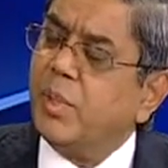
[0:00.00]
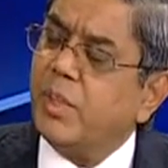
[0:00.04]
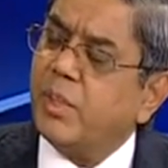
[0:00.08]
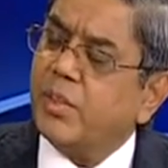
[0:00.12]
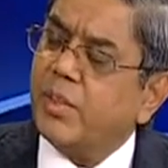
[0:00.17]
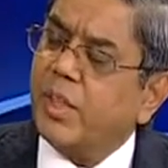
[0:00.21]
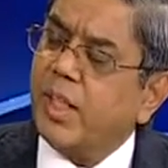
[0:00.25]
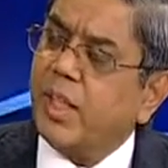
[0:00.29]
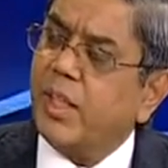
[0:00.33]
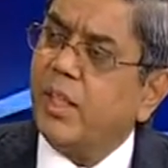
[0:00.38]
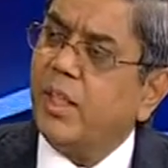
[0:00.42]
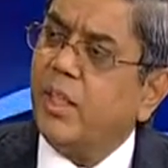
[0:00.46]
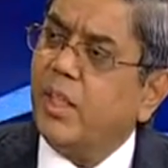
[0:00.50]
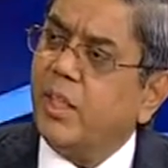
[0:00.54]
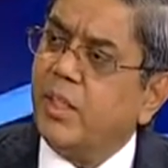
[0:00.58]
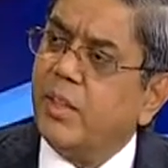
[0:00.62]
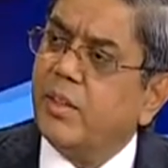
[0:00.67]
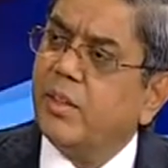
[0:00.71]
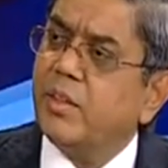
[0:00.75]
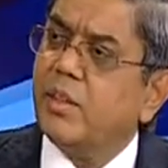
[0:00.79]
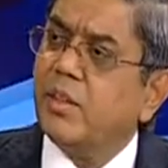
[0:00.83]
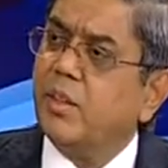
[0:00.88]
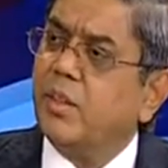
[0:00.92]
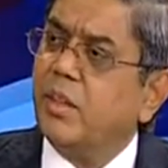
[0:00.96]
The second
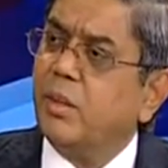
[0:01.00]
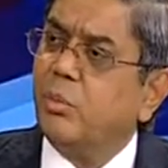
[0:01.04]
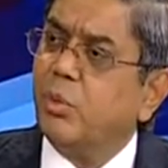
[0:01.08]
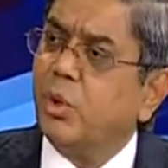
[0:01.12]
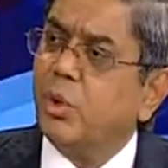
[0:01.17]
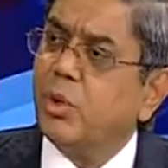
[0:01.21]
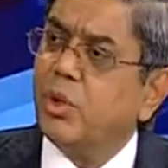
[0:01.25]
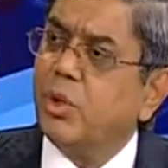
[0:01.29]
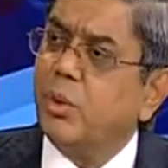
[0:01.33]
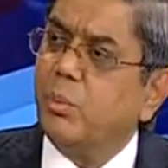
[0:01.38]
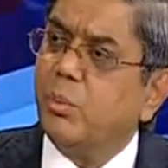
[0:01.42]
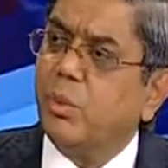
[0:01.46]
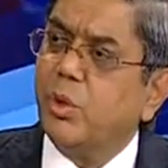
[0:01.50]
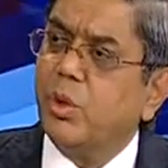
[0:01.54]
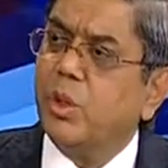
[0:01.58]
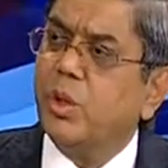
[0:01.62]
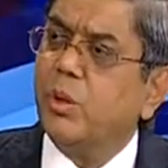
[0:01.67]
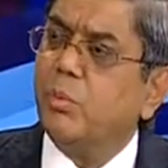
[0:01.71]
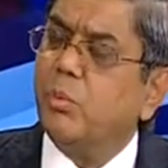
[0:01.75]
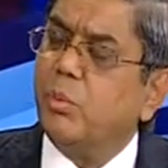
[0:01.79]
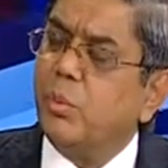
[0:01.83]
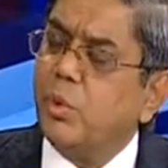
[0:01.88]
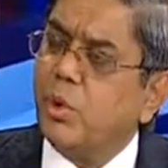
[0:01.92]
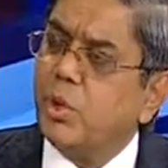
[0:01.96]
is the most
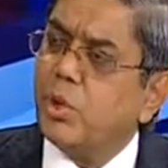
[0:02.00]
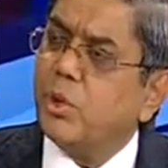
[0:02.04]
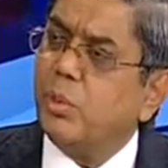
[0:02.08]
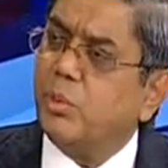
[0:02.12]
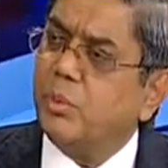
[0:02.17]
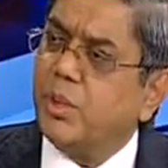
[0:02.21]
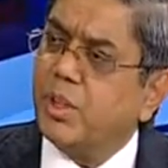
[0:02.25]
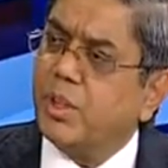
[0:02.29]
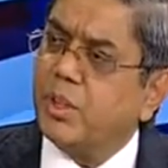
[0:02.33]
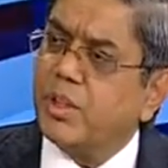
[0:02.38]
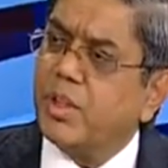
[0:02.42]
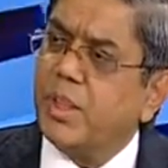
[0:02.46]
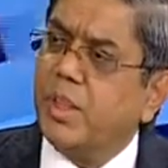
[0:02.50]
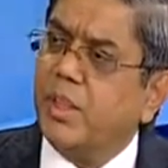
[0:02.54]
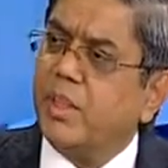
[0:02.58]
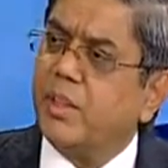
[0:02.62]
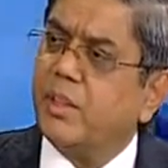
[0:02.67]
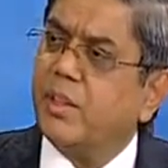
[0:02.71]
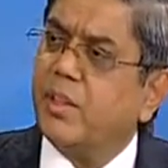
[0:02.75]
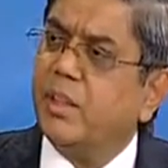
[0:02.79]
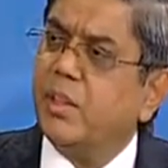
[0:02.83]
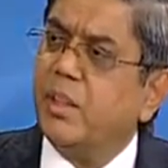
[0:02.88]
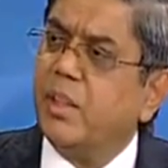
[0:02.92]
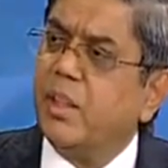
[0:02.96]
important. Most of the
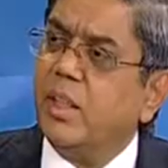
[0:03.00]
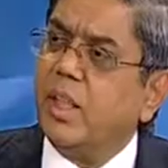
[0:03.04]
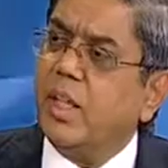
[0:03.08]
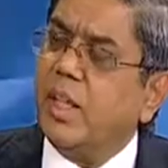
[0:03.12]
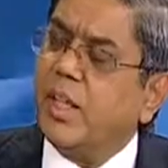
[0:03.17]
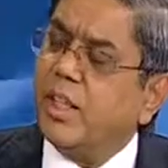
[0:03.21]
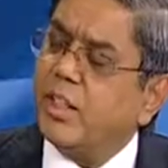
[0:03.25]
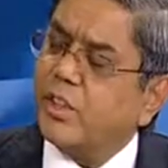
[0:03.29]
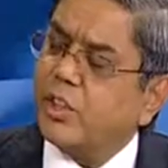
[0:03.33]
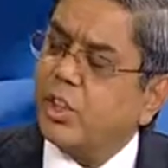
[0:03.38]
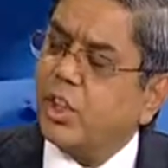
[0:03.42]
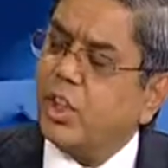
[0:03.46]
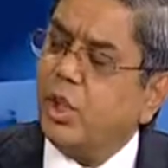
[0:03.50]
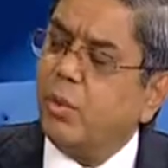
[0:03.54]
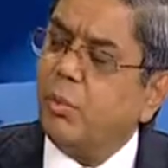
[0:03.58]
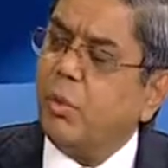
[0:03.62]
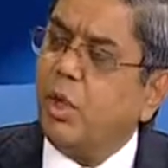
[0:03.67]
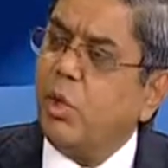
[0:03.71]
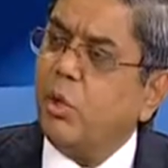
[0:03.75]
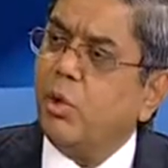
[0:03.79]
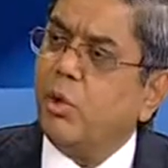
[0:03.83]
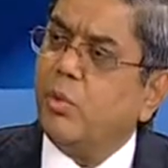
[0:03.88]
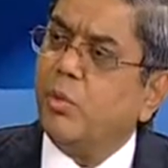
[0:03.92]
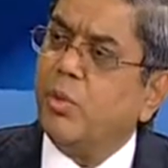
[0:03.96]
states has
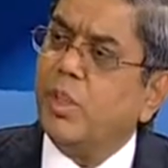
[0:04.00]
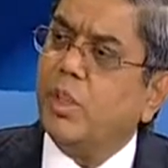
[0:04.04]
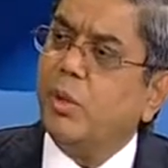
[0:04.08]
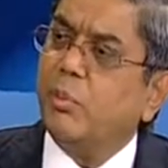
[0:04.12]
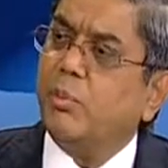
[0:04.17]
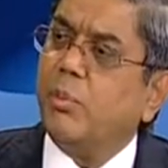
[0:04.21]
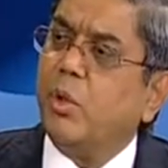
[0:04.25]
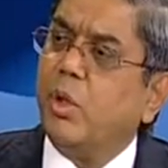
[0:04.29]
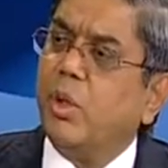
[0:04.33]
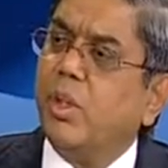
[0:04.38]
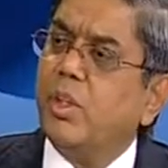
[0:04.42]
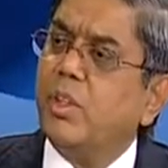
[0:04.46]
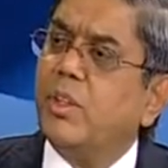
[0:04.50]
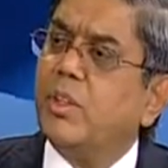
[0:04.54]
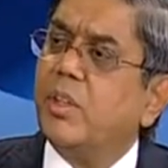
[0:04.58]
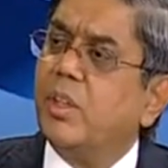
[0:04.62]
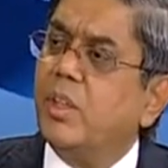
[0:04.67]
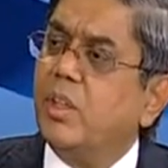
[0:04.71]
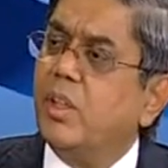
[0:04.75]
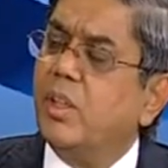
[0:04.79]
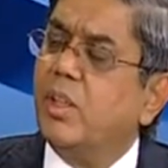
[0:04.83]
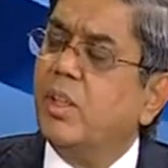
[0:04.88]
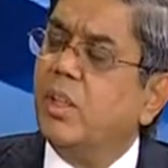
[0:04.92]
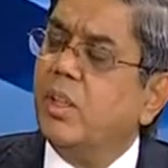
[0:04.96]
come out with the
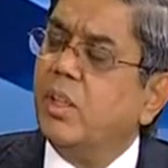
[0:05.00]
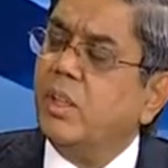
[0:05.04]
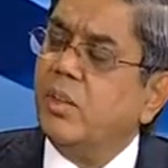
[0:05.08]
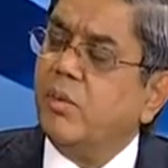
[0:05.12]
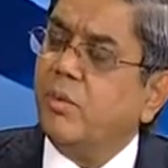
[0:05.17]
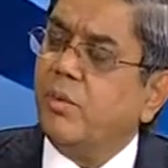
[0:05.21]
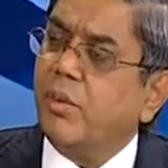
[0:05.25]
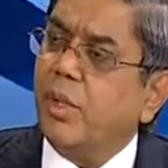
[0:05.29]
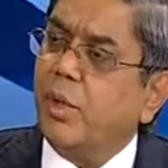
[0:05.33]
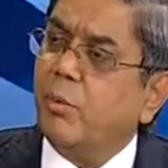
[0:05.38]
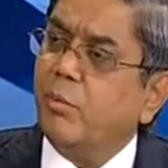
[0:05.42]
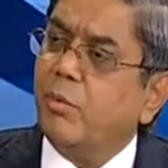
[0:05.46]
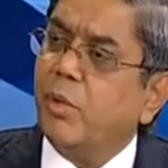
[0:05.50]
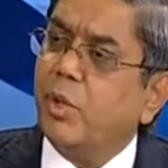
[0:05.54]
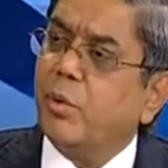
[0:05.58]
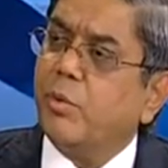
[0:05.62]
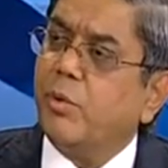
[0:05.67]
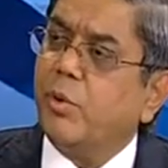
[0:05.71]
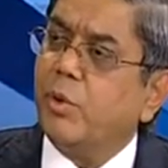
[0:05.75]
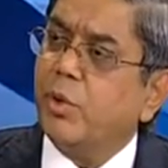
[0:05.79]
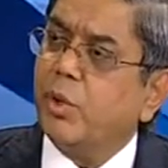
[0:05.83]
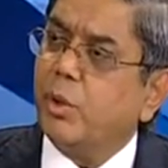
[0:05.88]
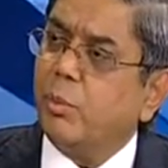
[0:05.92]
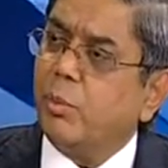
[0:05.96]
policy framework
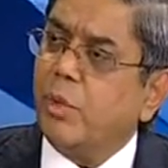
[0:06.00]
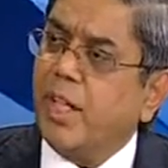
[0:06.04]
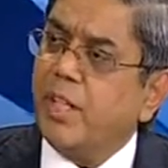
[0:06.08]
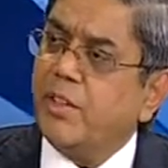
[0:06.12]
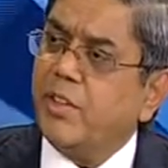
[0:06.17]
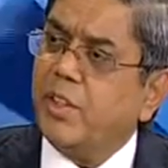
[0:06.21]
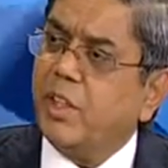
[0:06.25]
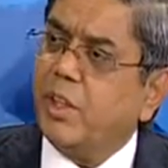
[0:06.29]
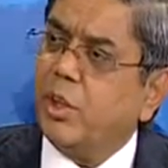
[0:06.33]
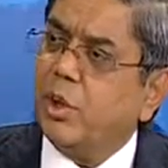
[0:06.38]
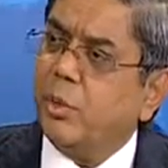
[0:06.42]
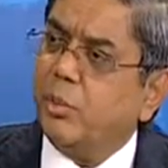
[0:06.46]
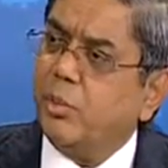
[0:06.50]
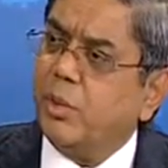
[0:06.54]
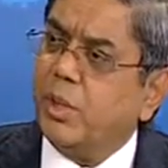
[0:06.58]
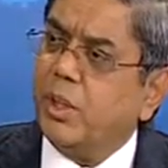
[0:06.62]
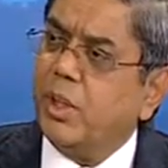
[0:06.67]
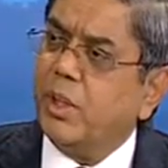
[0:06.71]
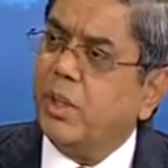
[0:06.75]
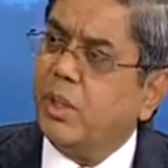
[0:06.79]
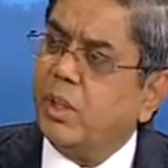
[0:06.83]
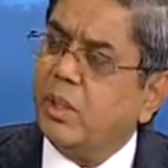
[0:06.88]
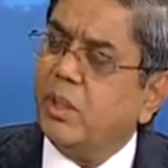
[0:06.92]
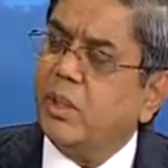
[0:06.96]
for the pricing of
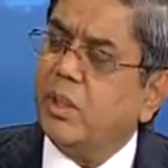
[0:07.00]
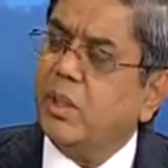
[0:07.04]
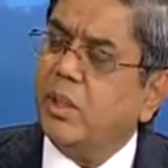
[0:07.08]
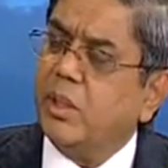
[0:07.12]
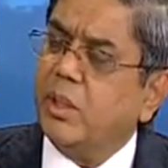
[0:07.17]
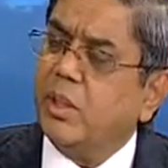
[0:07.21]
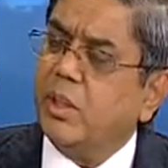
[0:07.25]
the